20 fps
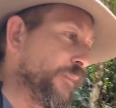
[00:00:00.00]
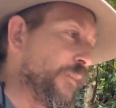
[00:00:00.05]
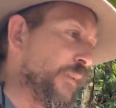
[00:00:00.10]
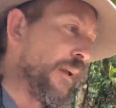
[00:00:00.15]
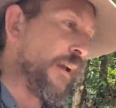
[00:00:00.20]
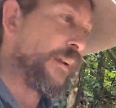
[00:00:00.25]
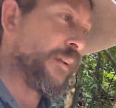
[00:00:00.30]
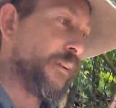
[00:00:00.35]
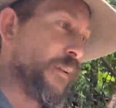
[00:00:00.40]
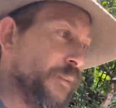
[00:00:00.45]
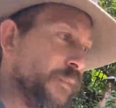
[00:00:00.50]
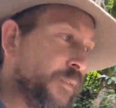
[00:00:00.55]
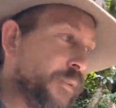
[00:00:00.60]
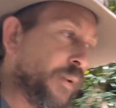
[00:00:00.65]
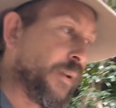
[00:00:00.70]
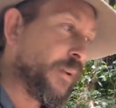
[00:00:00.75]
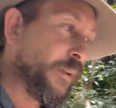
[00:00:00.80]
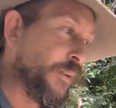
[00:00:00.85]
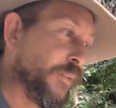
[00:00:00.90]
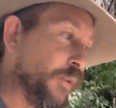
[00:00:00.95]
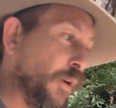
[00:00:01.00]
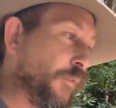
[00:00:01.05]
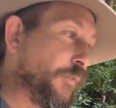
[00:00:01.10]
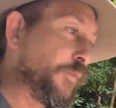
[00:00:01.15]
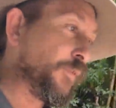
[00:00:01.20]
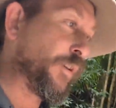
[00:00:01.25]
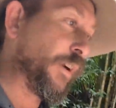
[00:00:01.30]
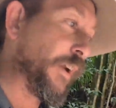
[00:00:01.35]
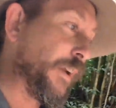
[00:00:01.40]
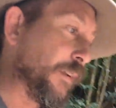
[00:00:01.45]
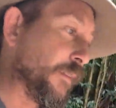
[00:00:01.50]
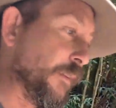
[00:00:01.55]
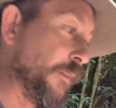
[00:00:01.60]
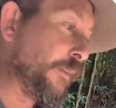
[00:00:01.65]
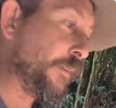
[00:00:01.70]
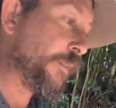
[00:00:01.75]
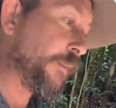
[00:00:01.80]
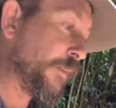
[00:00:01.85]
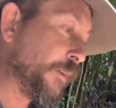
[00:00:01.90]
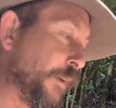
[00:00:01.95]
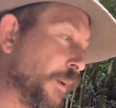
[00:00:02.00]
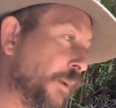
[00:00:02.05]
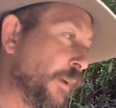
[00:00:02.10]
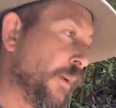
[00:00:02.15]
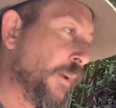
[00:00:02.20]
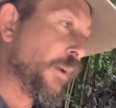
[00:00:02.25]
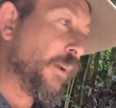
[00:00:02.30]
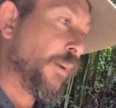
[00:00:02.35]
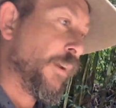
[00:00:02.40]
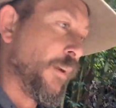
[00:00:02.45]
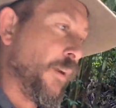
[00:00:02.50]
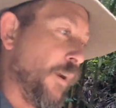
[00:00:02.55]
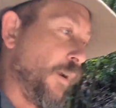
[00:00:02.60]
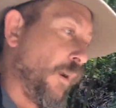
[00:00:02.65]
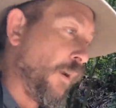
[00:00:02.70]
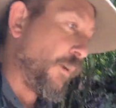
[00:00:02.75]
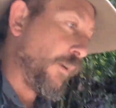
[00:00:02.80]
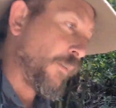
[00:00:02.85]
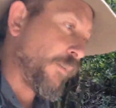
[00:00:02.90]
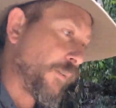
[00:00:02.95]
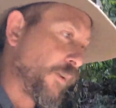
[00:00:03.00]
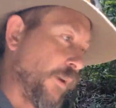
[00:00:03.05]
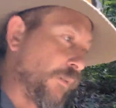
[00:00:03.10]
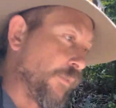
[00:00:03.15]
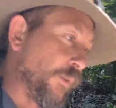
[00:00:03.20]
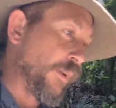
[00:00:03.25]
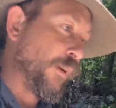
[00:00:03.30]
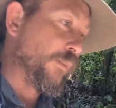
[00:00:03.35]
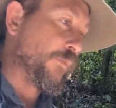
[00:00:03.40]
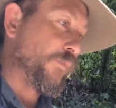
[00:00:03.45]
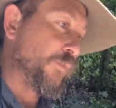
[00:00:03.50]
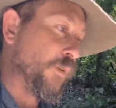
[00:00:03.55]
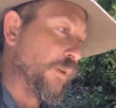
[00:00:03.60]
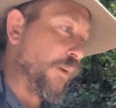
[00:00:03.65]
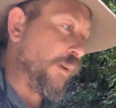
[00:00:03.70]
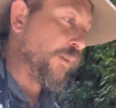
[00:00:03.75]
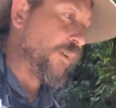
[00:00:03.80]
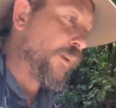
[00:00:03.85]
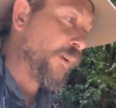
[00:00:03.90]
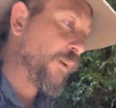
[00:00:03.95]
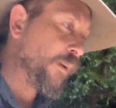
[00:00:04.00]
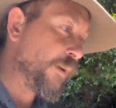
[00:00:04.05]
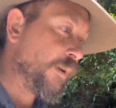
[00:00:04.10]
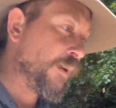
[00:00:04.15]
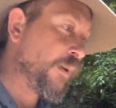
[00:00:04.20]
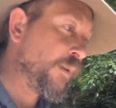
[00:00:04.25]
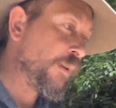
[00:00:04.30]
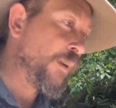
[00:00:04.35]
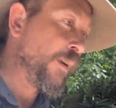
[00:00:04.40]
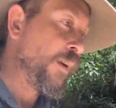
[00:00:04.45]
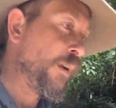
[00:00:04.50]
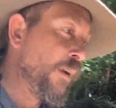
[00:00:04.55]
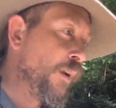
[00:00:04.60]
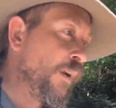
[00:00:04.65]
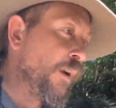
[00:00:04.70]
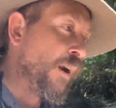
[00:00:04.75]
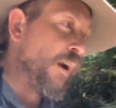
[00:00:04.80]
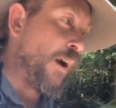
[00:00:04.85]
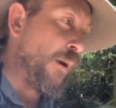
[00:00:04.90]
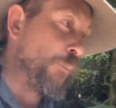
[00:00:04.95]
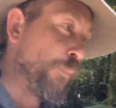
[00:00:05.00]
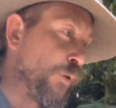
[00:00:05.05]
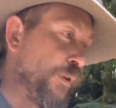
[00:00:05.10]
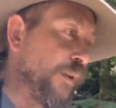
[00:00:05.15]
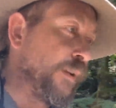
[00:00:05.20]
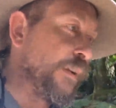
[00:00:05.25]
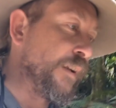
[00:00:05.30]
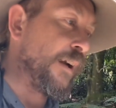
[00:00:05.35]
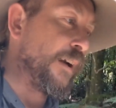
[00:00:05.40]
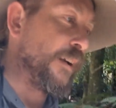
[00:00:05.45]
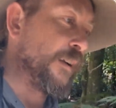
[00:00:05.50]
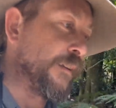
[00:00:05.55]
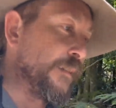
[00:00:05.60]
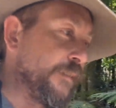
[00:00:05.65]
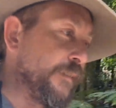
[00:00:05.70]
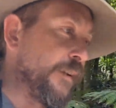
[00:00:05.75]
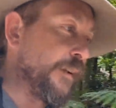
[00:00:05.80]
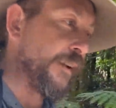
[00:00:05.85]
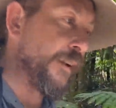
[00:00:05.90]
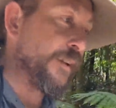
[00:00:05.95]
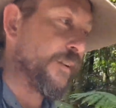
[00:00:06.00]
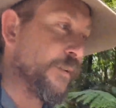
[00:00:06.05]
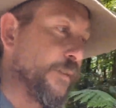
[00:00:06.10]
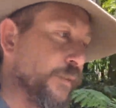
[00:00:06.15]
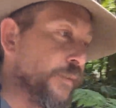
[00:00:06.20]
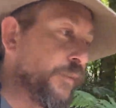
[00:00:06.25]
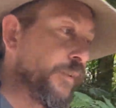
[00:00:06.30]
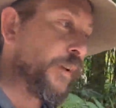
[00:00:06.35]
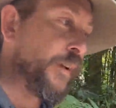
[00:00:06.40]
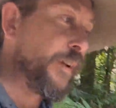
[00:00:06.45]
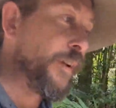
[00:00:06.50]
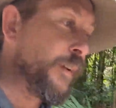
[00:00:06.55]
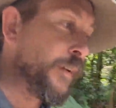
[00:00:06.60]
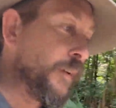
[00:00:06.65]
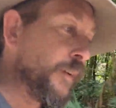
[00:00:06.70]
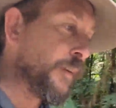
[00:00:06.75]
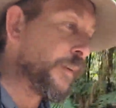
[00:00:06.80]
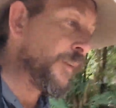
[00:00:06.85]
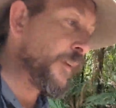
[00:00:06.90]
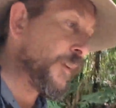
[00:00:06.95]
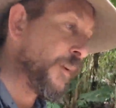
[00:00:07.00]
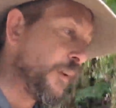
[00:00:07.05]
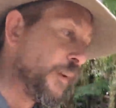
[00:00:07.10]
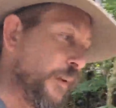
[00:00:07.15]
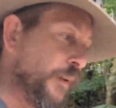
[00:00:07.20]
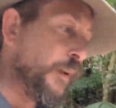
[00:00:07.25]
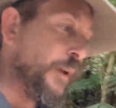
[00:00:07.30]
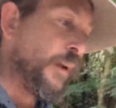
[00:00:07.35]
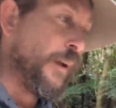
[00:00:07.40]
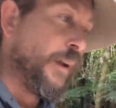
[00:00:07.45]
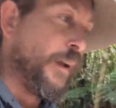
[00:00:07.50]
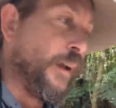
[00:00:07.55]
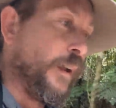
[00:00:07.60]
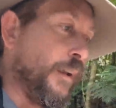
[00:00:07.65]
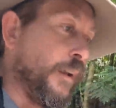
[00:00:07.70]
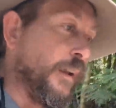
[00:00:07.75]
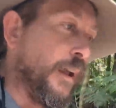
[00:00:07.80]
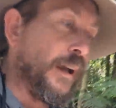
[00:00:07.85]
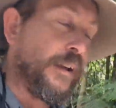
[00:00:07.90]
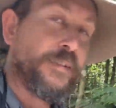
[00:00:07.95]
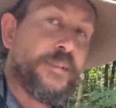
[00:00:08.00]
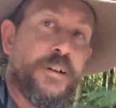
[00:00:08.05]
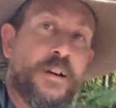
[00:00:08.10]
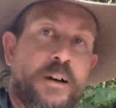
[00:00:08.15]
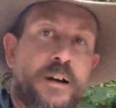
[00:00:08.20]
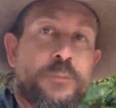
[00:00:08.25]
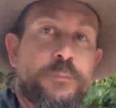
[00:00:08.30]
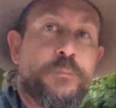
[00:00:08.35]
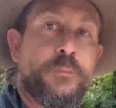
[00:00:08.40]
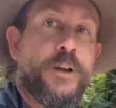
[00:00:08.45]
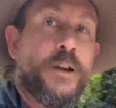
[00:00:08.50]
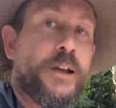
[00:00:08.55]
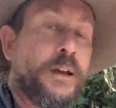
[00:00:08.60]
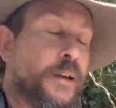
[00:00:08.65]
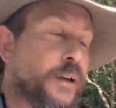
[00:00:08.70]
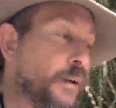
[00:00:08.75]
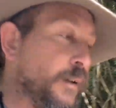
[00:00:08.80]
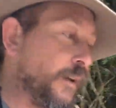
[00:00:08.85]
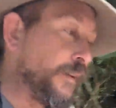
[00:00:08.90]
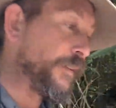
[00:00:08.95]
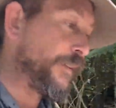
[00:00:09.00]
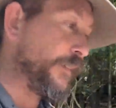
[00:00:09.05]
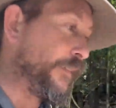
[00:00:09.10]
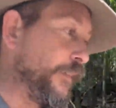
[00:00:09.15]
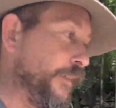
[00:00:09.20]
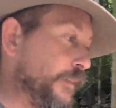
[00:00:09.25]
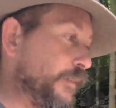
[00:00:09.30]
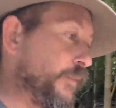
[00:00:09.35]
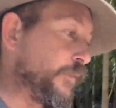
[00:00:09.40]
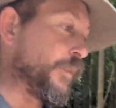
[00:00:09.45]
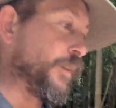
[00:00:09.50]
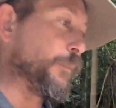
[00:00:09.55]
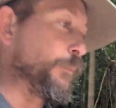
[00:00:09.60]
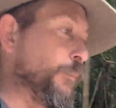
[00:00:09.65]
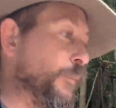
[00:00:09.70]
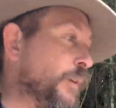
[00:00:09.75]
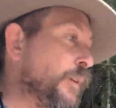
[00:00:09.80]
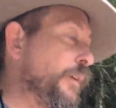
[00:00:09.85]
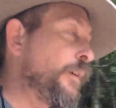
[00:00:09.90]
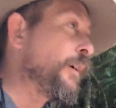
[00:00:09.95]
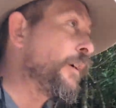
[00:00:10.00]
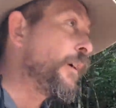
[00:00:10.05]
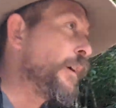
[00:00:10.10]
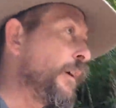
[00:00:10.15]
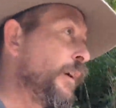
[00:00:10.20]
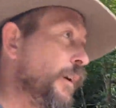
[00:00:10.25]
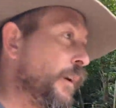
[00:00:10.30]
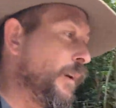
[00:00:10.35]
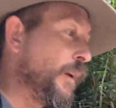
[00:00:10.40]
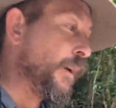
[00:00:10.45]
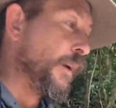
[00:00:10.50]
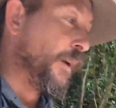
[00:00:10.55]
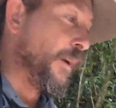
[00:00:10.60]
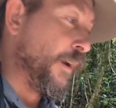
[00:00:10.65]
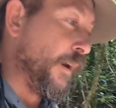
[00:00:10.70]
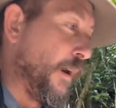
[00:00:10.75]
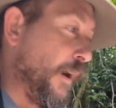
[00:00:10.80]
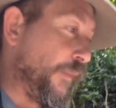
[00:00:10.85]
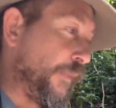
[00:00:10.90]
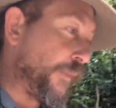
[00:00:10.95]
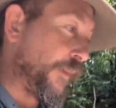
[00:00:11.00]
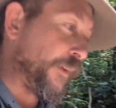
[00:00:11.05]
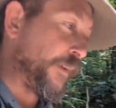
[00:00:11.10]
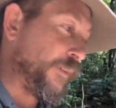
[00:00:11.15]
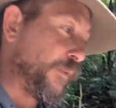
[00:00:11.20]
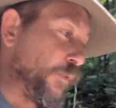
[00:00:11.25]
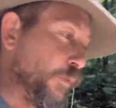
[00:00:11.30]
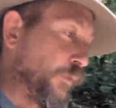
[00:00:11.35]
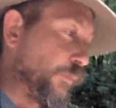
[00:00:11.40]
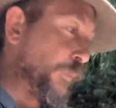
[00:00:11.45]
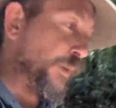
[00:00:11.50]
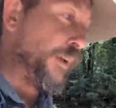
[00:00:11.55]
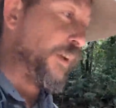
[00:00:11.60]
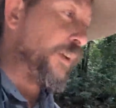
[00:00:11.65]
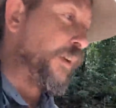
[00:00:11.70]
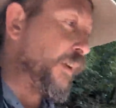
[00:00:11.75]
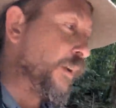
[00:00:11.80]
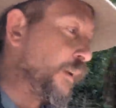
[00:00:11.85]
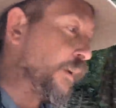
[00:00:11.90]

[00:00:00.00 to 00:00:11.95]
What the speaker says: of that is off trail, going over a pretty gnarly set of hills. Last time I did this trip, I think it took me